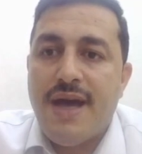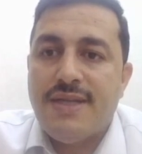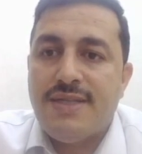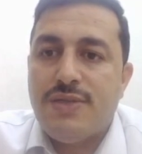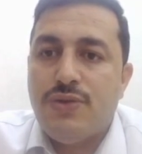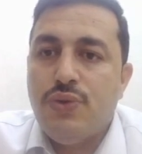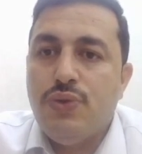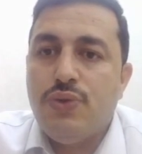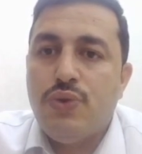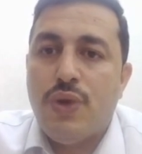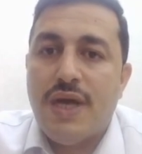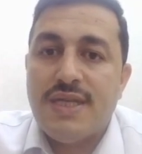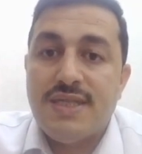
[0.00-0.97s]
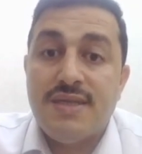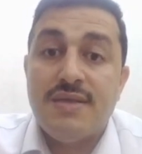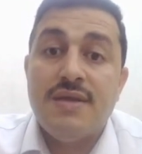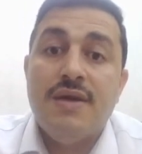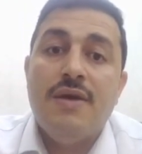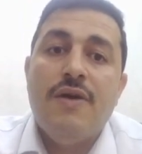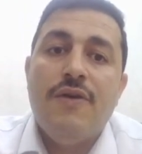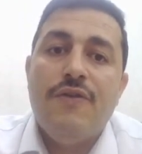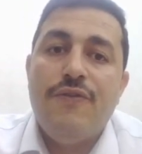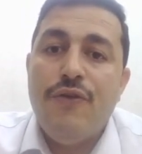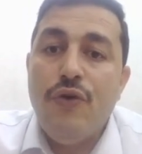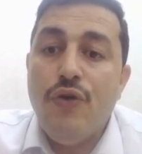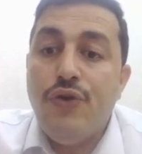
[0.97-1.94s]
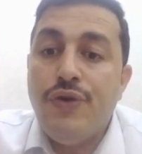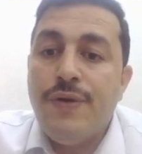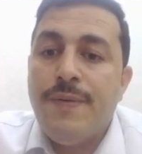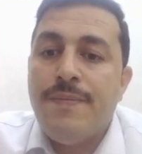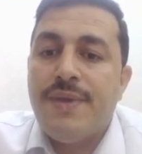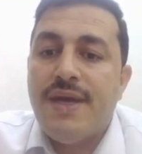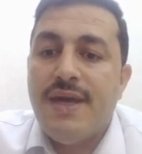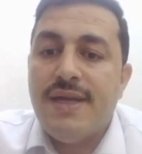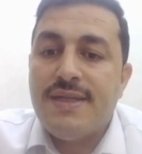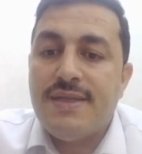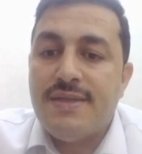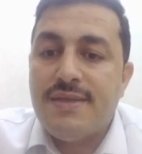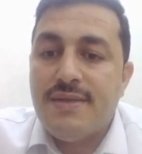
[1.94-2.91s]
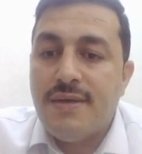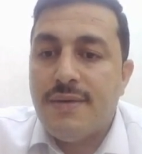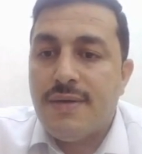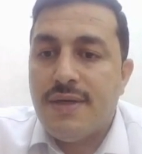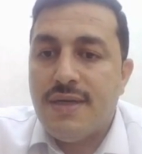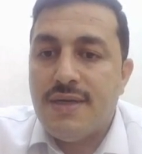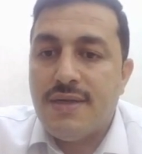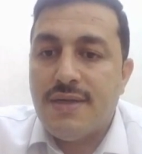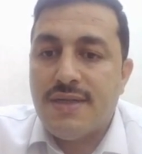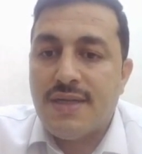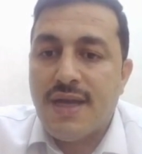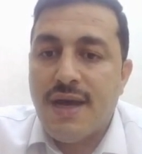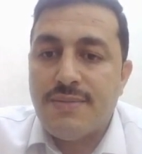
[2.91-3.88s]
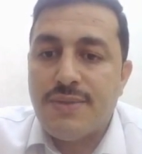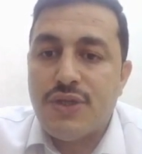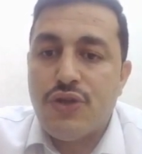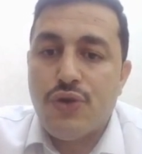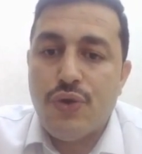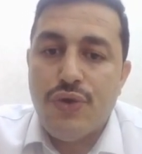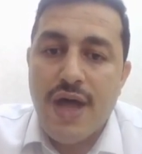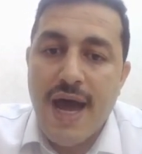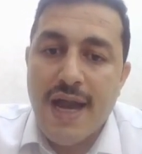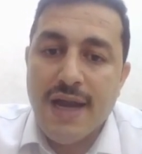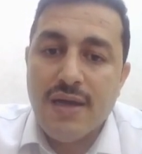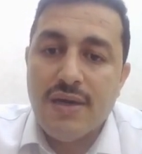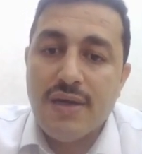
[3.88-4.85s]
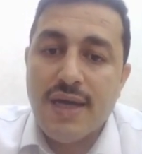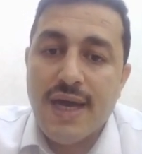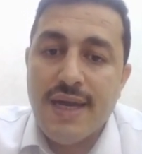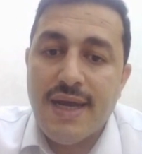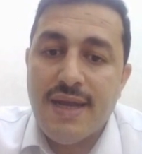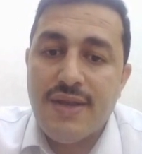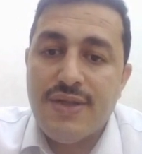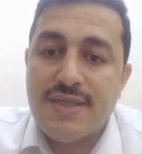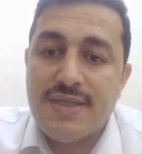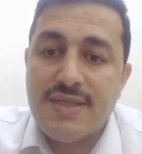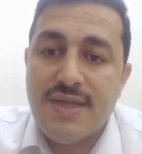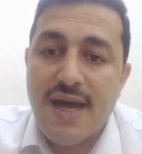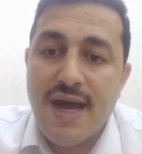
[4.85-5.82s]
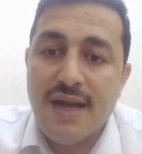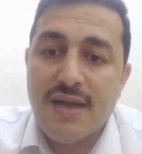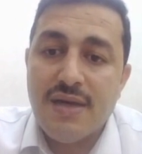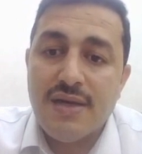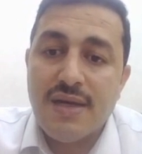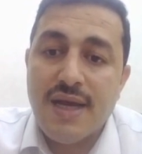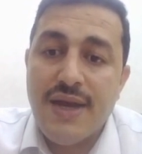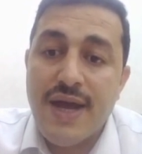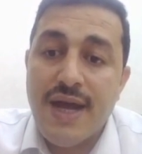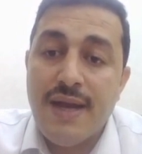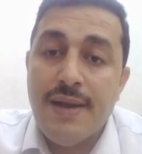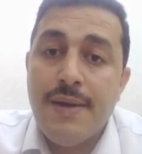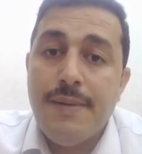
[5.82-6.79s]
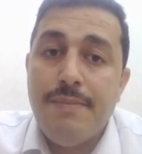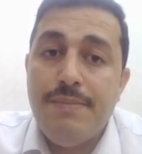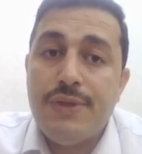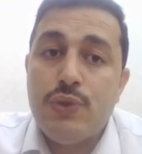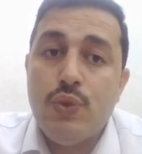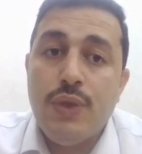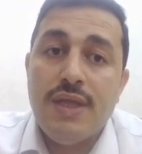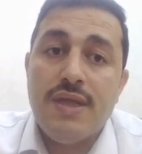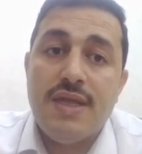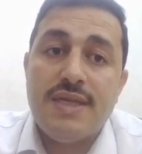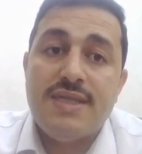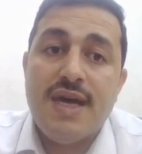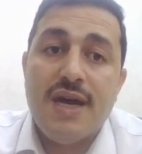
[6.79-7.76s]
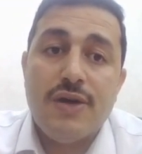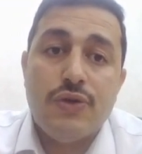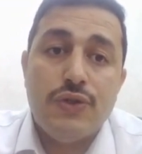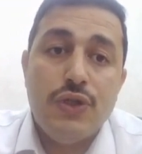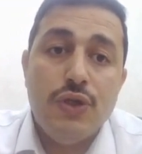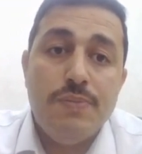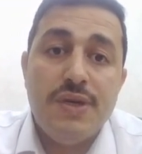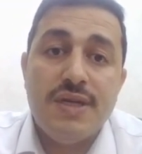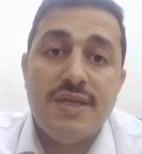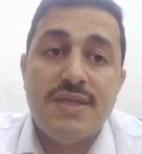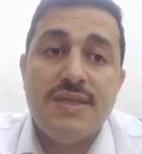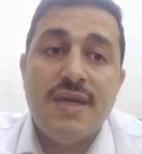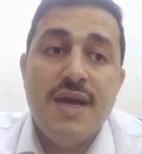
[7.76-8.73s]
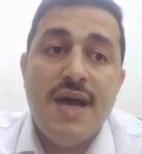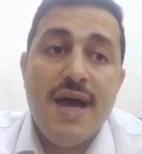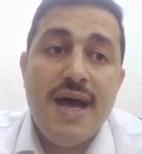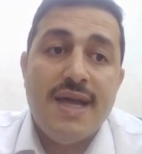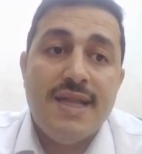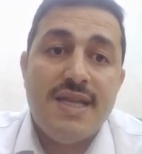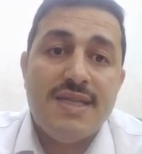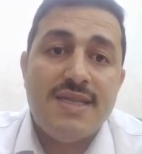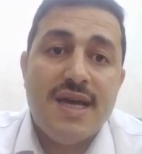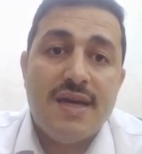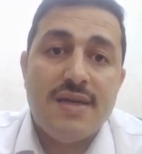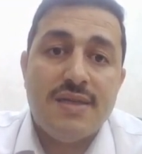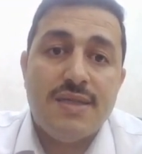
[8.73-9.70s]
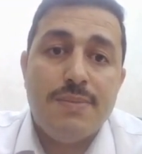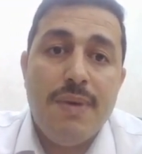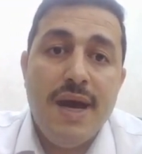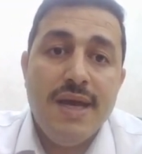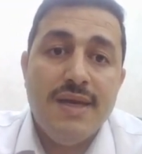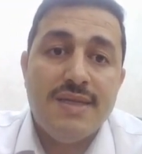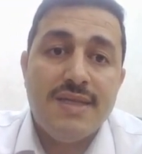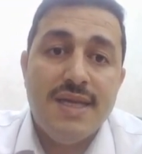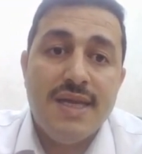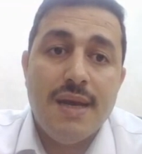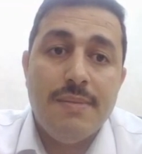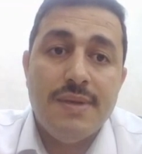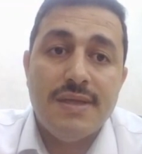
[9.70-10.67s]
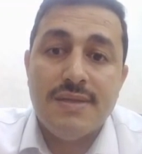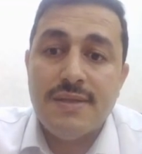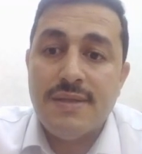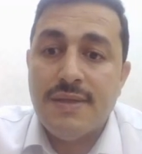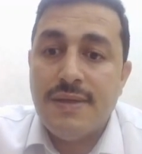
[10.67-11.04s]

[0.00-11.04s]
S2 to S4. It comes through the Alcock canal. This is the Alcock canal between the sacrotuberous and the sacrospinous ligament